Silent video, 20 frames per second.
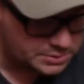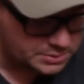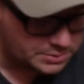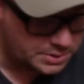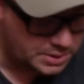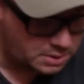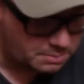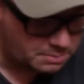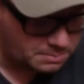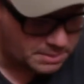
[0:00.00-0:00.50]
to
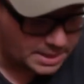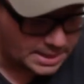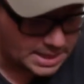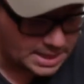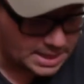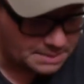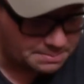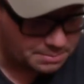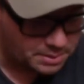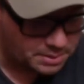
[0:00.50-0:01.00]
it on
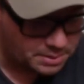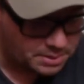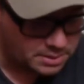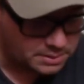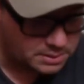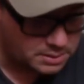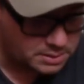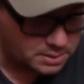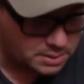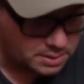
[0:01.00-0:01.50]
my iPod on
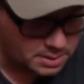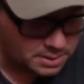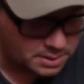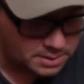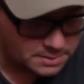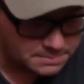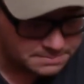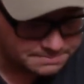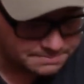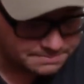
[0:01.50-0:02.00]
the
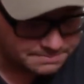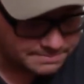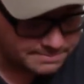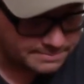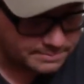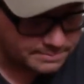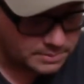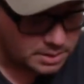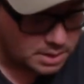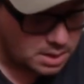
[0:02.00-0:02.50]
car.
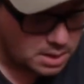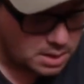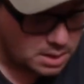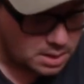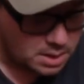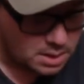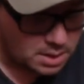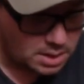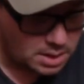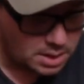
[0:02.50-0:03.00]

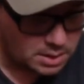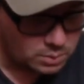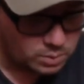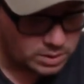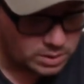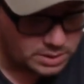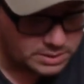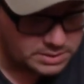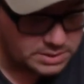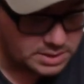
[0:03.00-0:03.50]
And
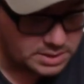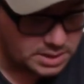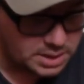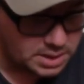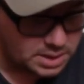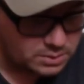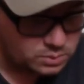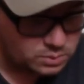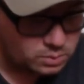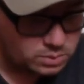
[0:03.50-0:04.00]
where's the
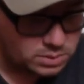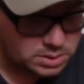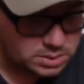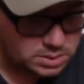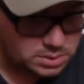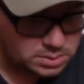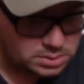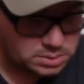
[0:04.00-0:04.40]
other one?